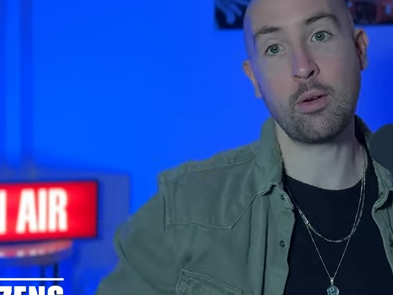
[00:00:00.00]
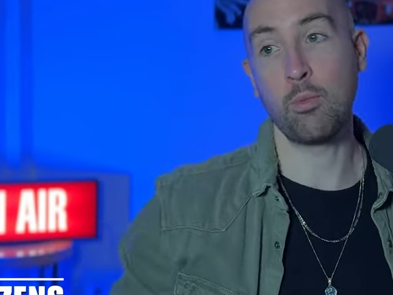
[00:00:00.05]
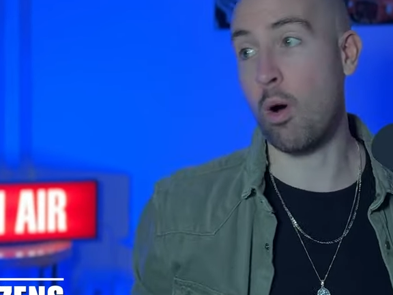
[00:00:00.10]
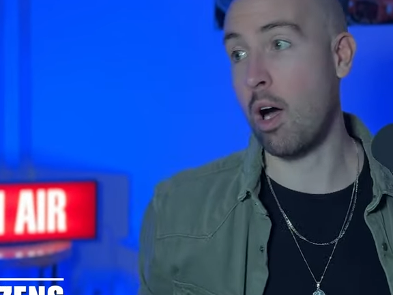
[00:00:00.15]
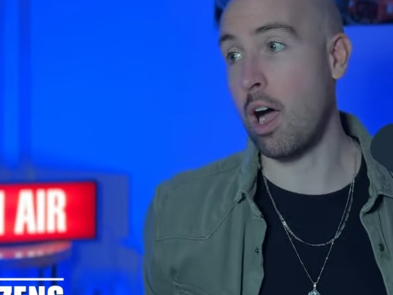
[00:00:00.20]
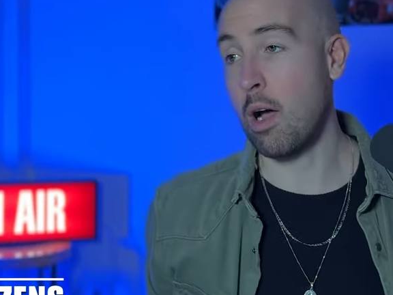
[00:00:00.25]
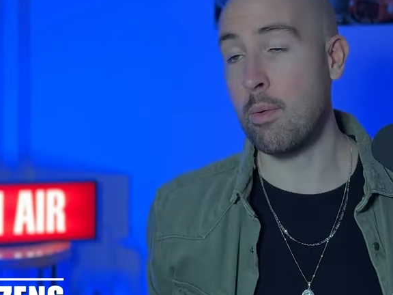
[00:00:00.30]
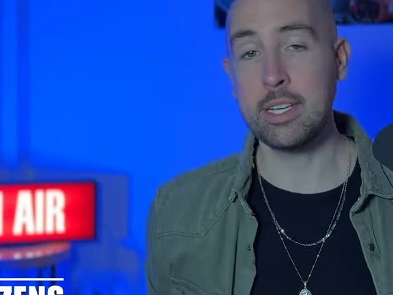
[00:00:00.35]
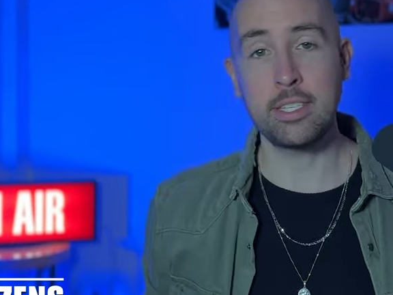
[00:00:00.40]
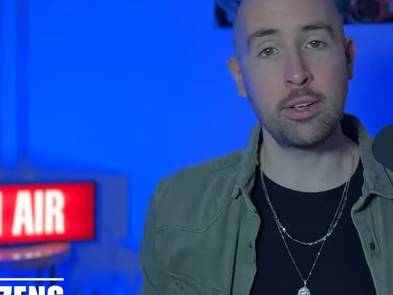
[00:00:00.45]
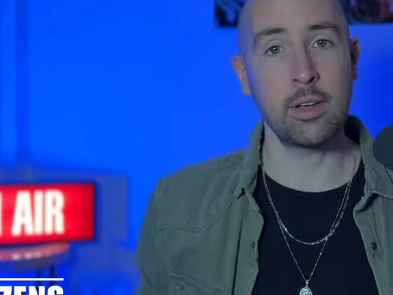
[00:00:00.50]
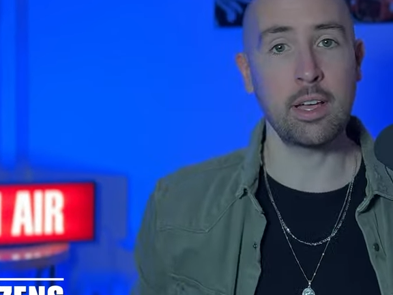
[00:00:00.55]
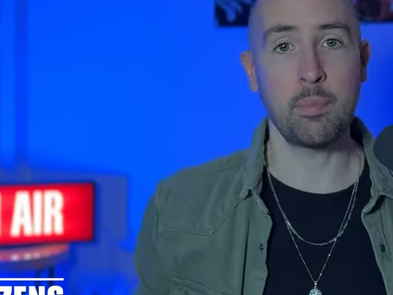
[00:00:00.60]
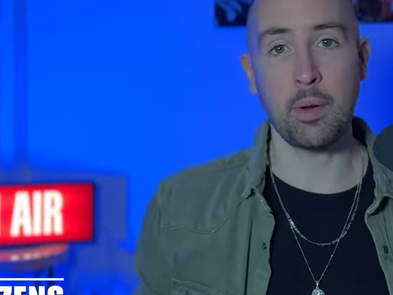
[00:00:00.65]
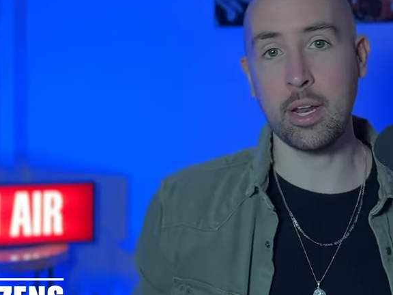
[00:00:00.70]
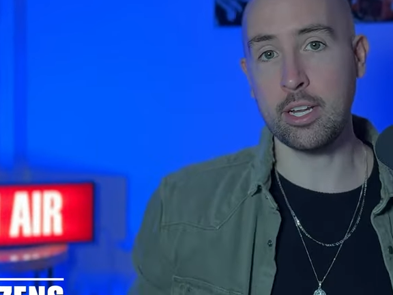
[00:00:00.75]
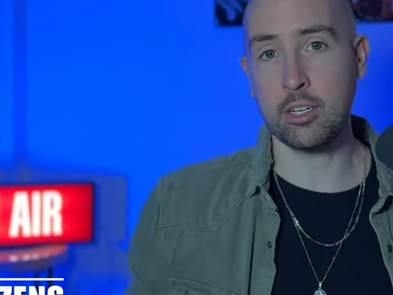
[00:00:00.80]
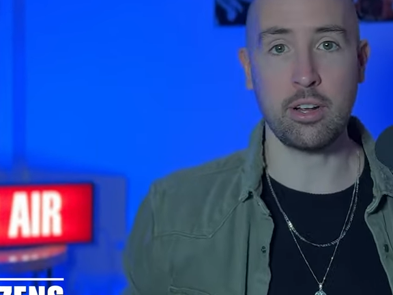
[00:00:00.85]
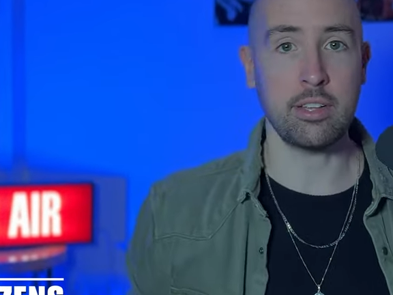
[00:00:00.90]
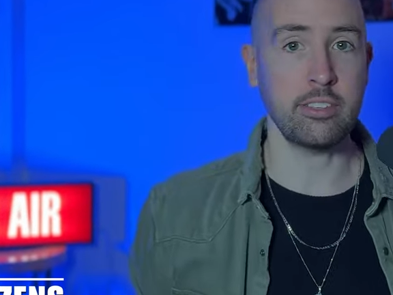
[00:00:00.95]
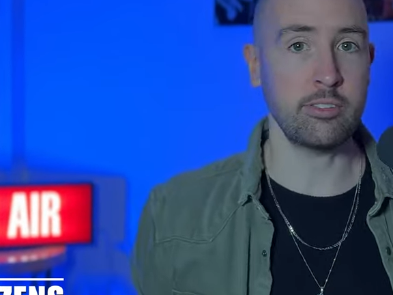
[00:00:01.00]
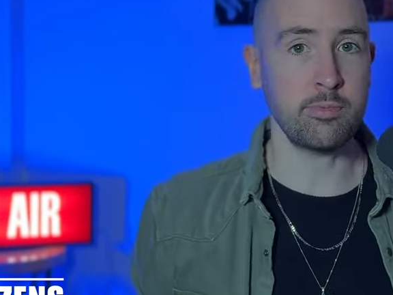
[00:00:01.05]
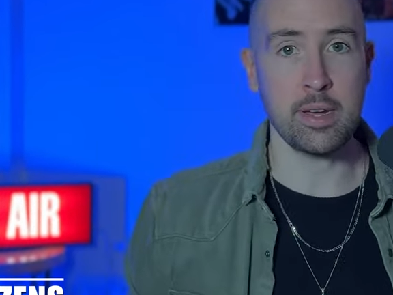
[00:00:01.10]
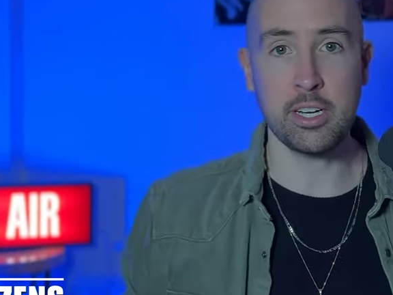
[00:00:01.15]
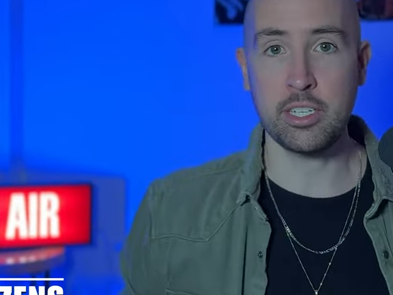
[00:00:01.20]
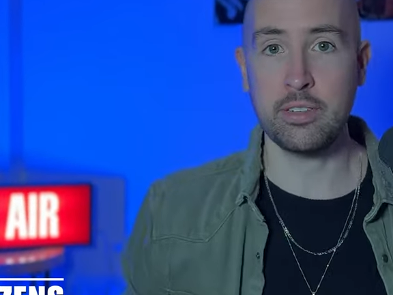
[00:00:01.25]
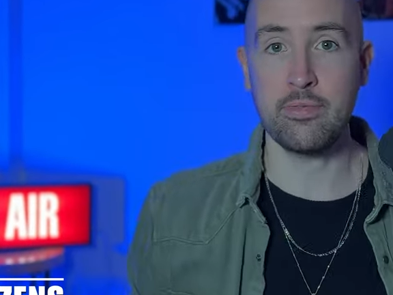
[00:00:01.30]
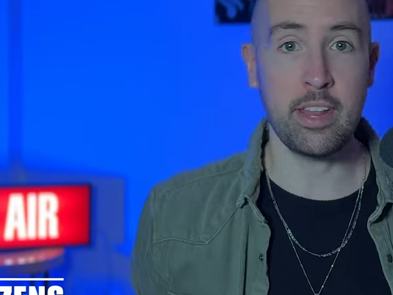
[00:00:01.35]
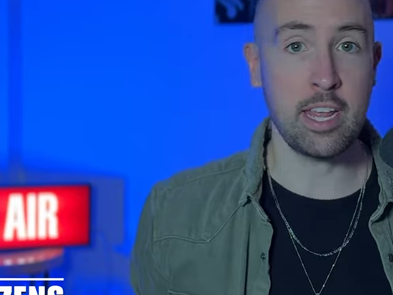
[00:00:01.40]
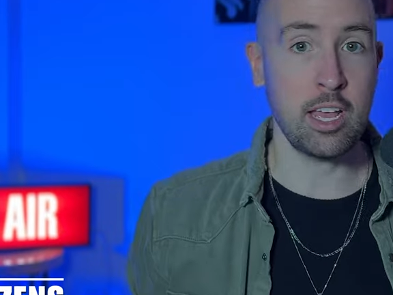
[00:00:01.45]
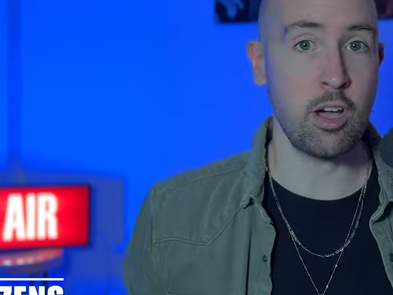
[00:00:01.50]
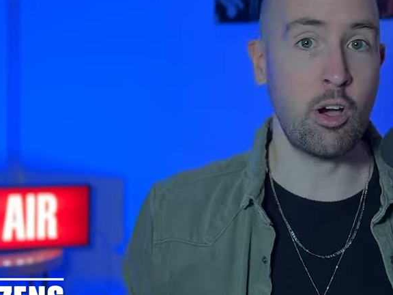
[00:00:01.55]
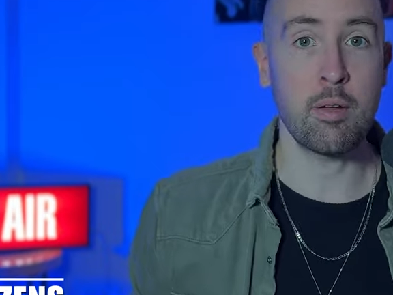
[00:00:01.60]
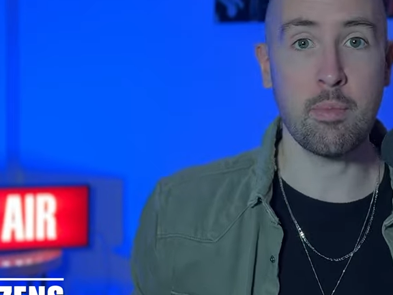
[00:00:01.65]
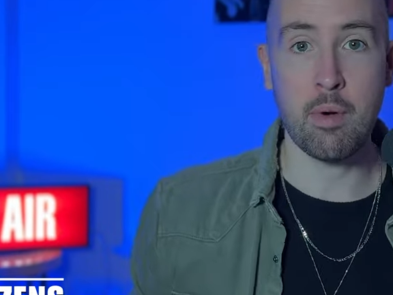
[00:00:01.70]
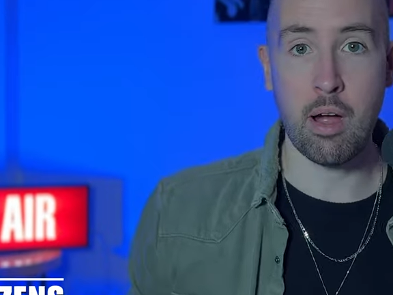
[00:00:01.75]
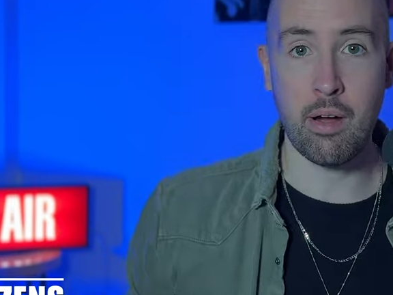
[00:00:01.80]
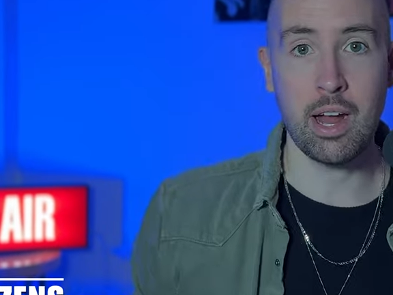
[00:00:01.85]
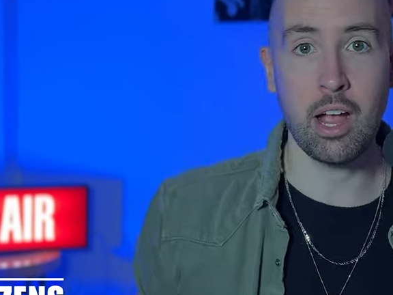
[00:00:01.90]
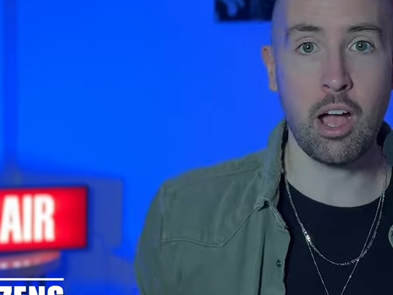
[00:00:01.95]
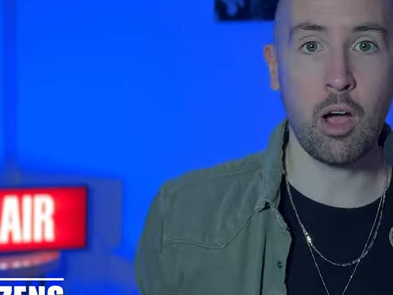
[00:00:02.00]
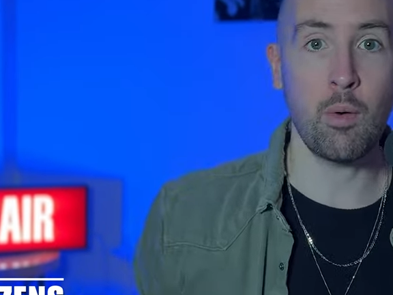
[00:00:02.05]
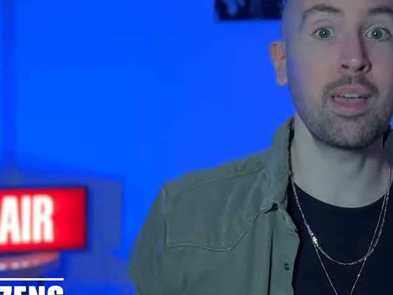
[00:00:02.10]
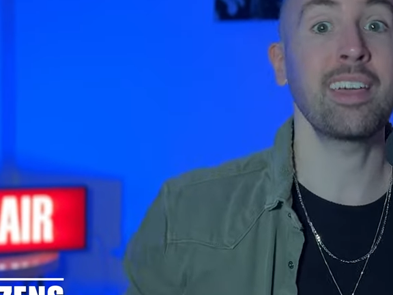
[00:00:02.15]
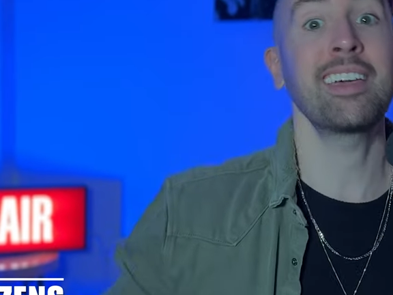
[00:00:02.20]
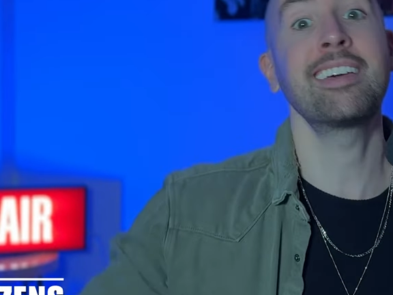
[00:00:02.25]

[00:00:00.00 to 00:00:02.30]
Why are we doing a body transformation video on Omari Hardwick?